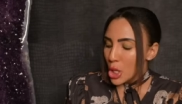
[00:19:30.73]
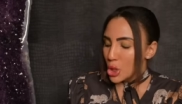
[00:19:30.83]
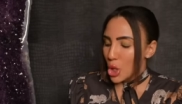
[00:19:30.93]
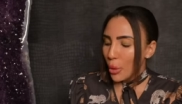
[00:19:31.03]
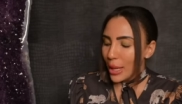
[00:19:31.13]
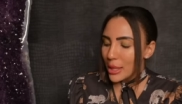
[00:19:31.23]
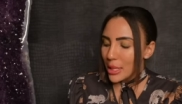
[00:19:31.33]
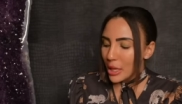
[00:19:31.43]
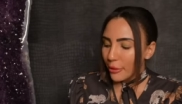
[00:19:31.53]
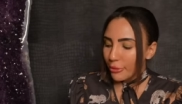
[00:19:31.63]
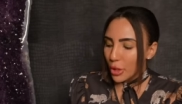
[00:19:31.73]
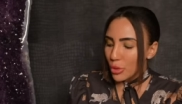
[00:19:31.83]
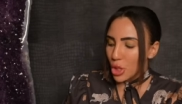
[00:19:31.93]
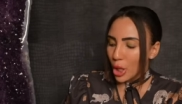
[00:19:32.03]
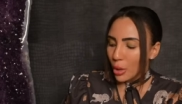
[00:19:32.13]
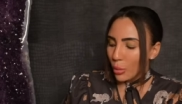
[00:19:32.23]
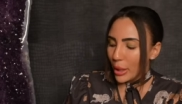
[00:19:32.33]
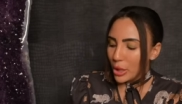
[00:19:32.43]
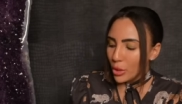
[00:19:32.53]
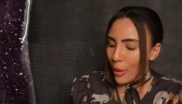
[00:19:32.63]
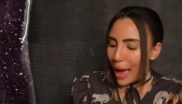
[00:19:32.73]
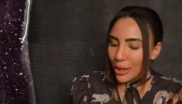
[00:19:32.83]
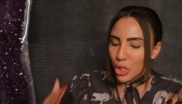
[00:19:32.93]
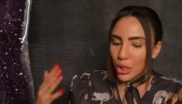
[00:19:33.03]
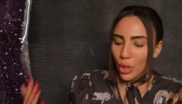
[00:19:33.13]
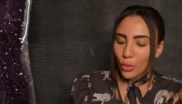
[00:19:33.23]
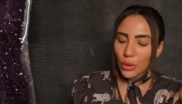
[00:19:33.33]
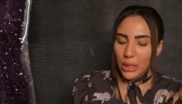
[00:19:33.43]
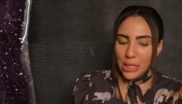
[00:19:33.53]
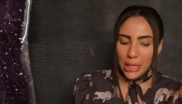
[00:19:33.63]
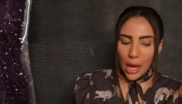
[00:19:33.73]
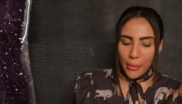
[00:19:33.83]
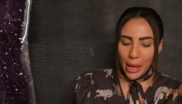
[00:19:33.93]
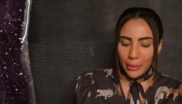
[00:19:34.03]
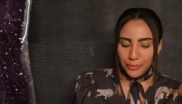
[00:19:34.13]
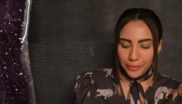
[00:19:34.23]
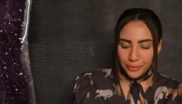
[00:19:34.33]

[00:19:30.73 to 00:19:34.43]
So in the near future, what you actually don't really see coming